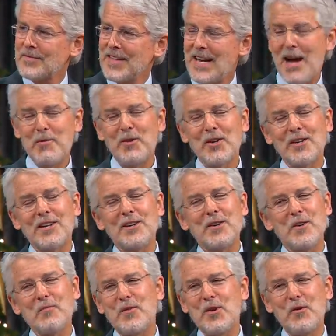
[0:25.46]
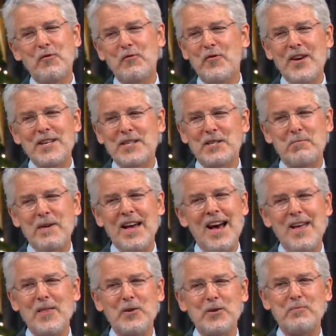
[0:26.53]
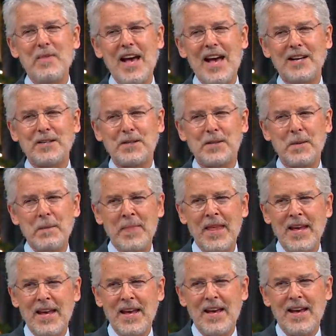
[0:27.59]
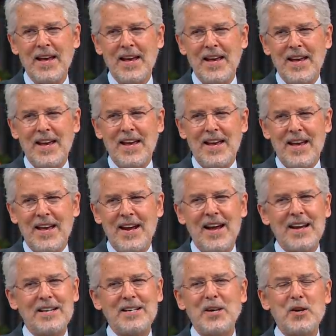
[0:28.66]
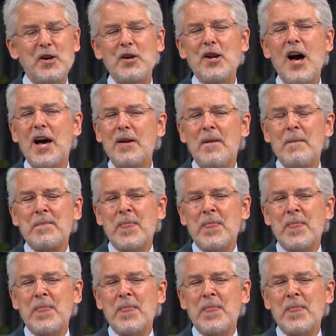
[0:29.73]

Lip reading: And I'm looking into your beautiful faces behind those masks, and I can tell you're not